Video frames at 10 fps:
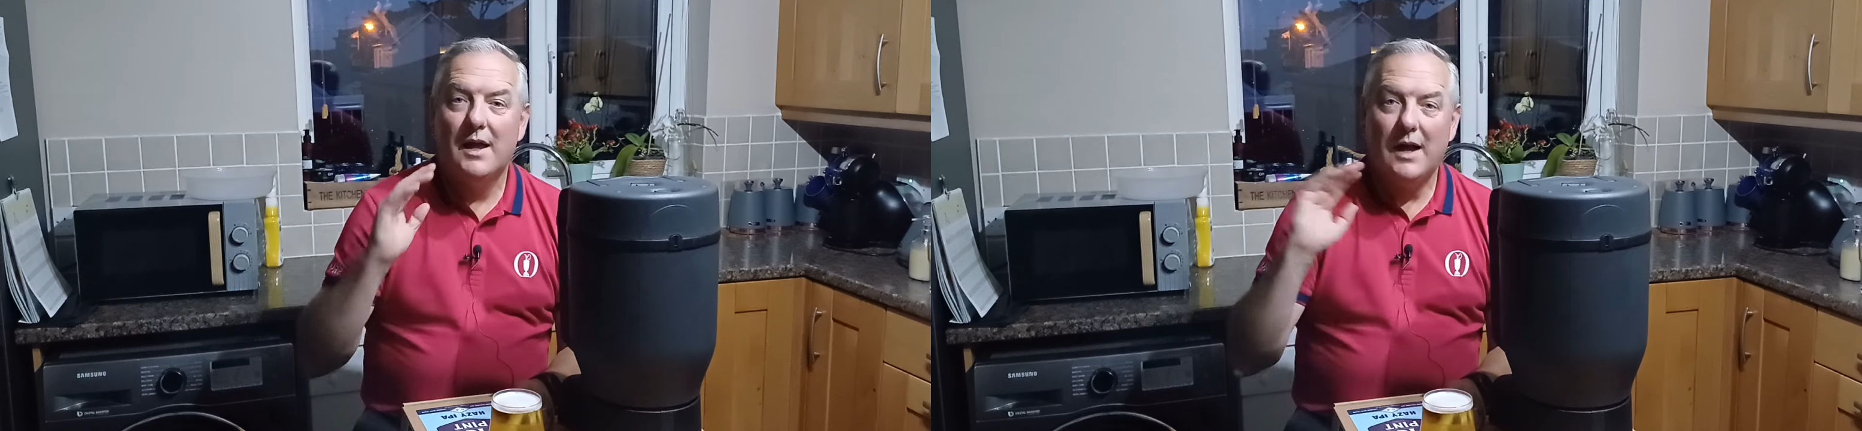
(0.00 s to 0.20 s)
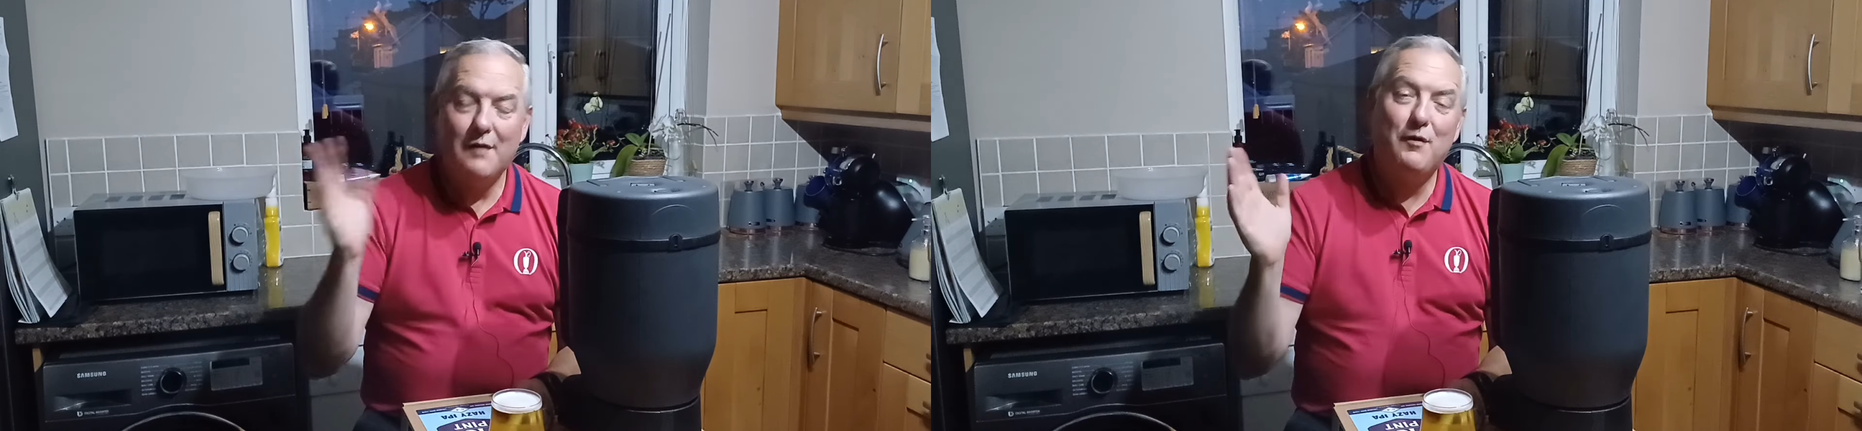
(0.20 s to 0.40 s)

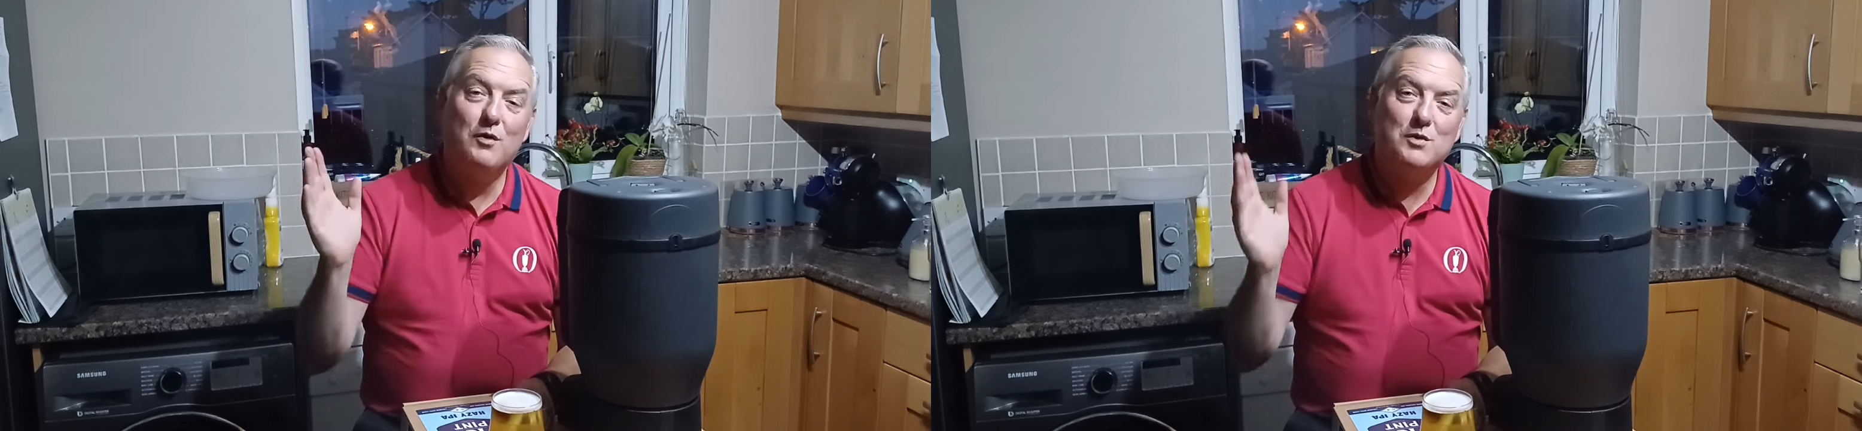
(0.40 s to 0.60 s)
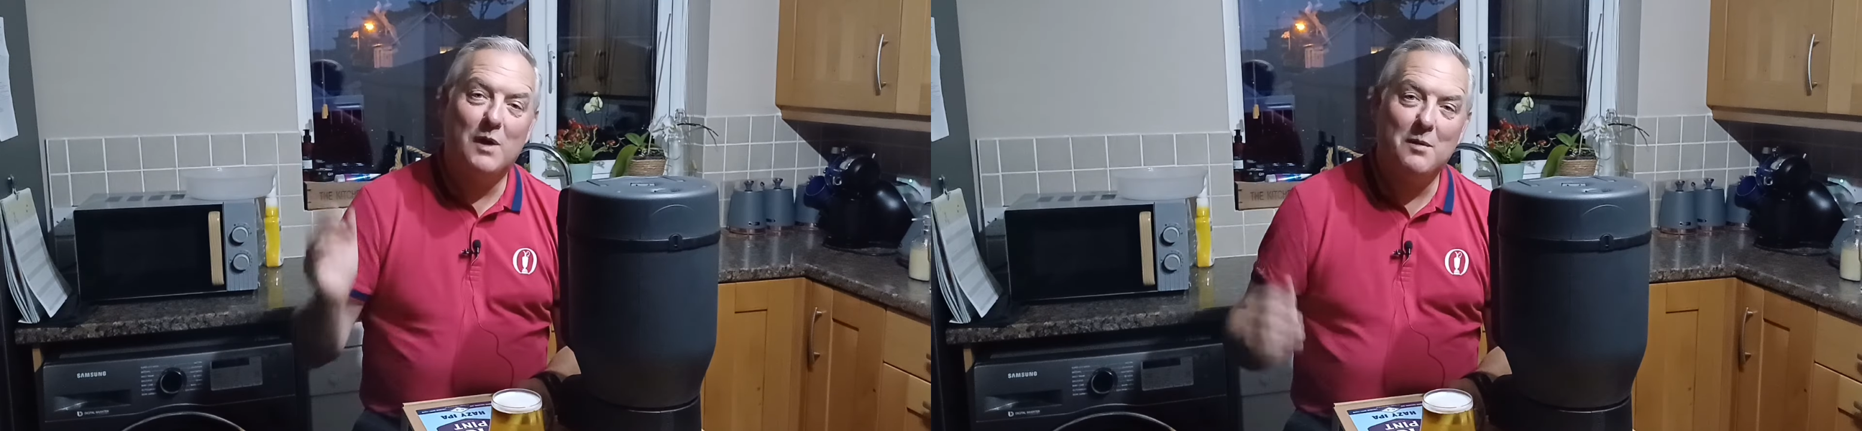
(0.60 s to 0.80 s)
Hi
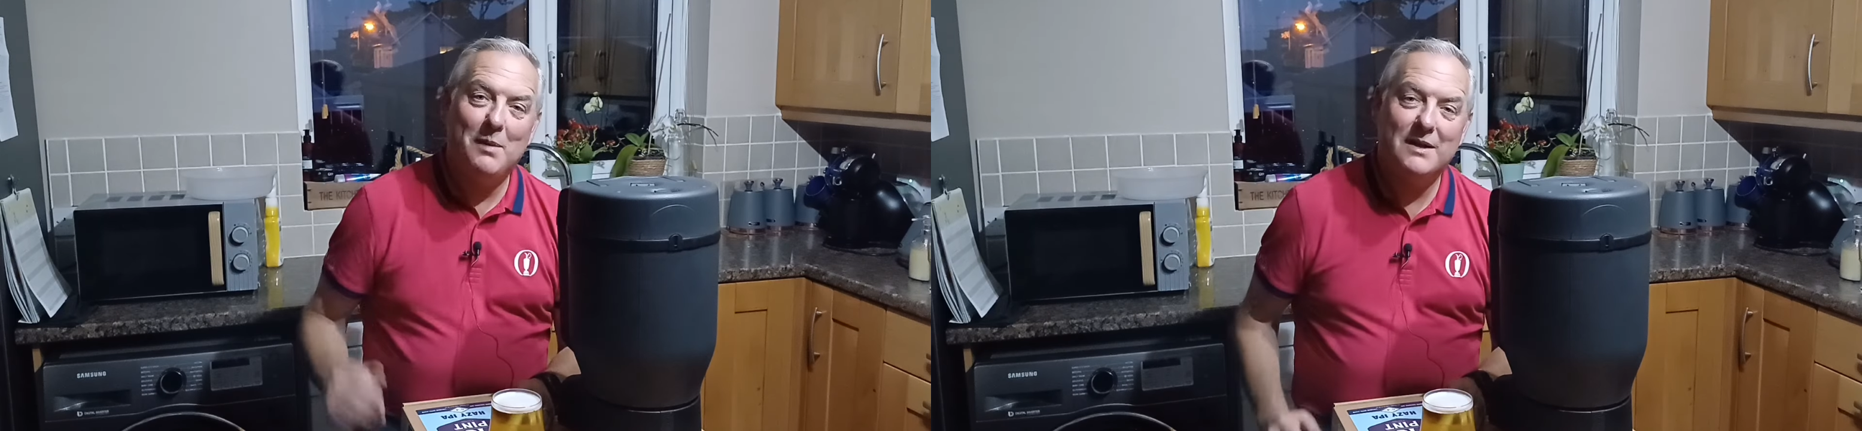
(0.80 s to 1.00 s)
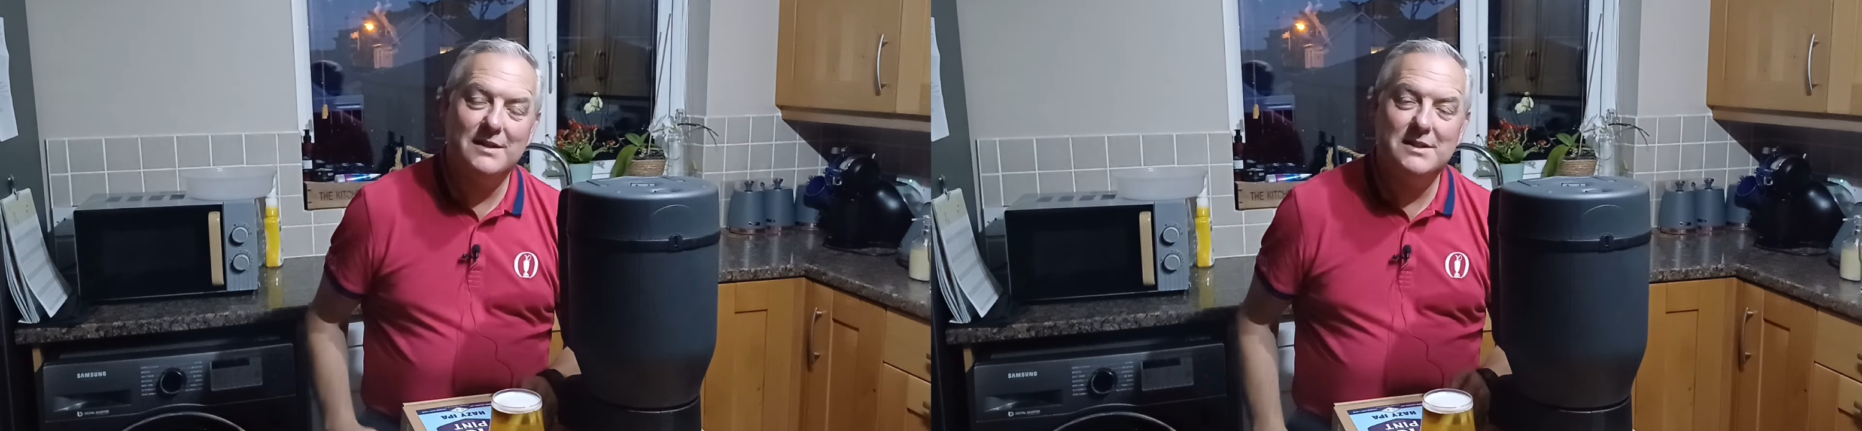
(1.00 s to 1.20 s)
folks, welcome
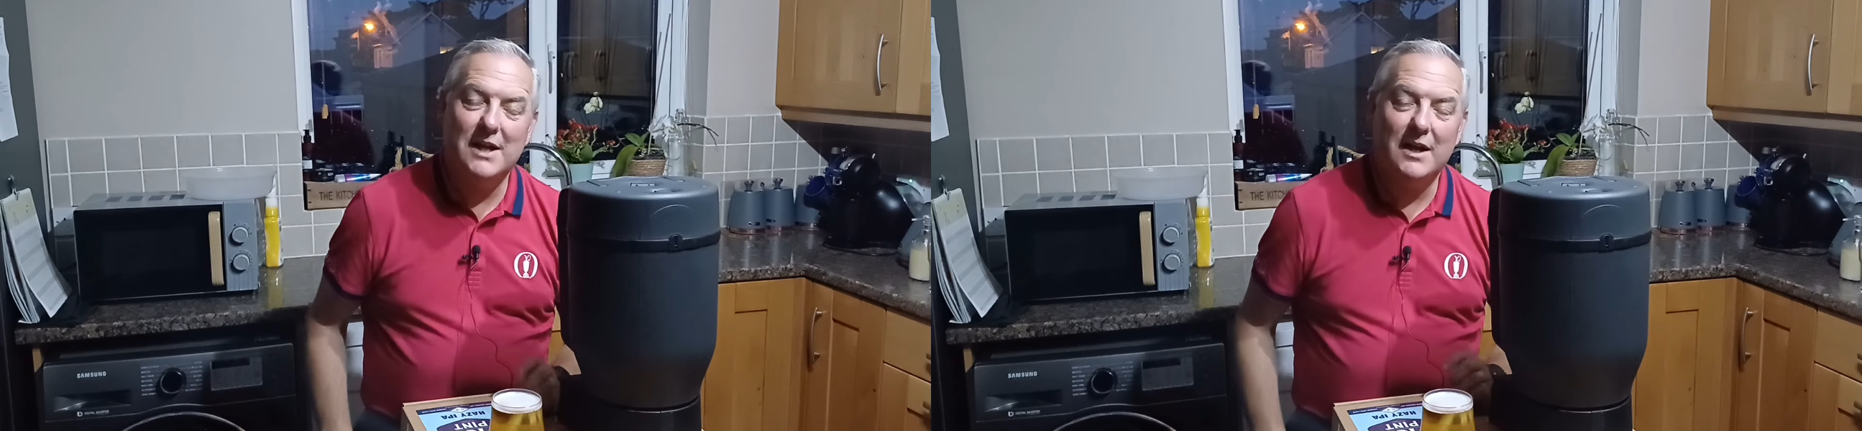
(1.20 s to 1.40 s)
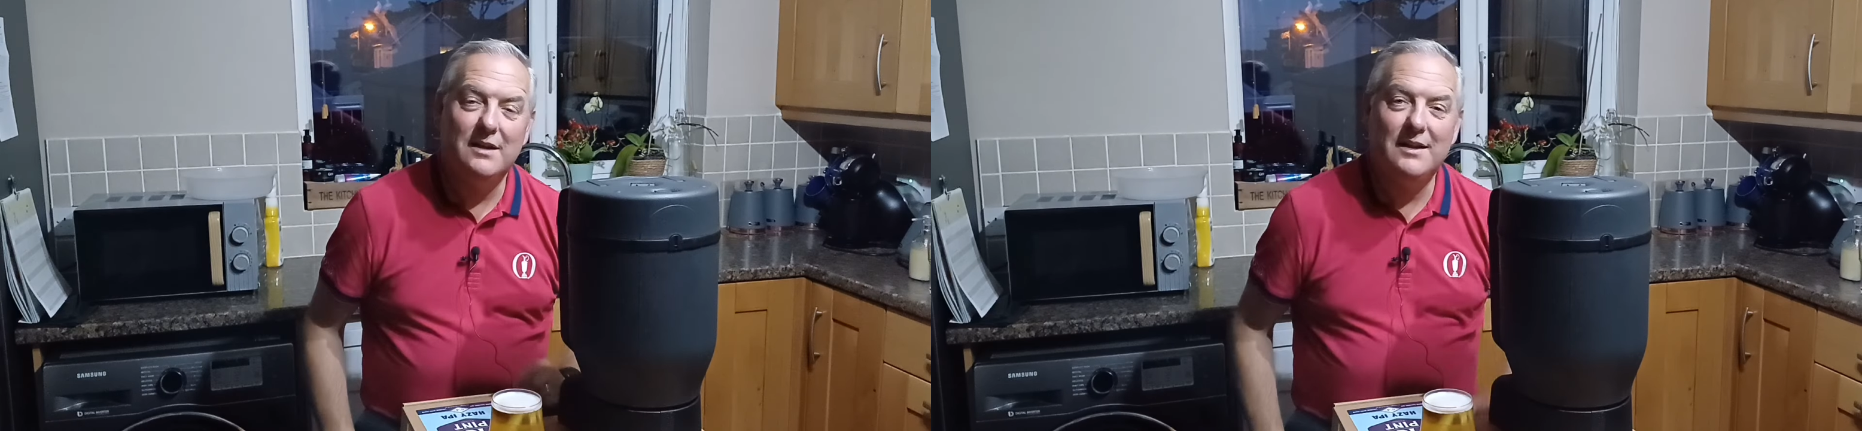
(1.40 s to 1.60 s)
back to the
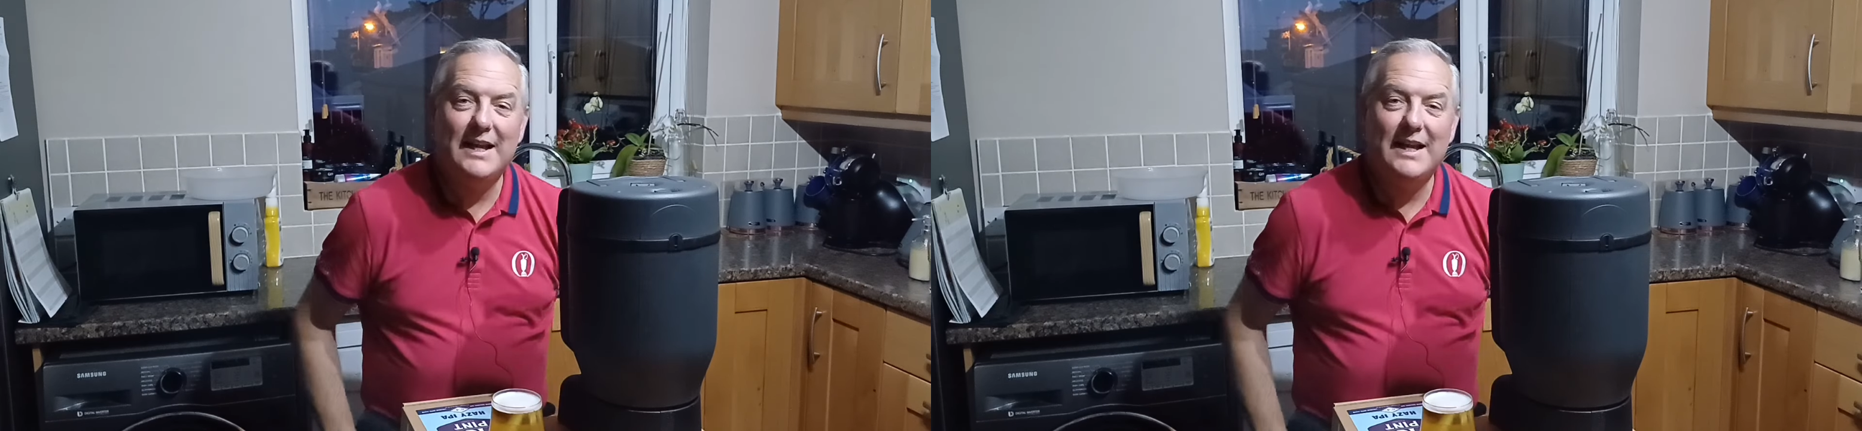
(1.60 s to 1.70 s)
channel.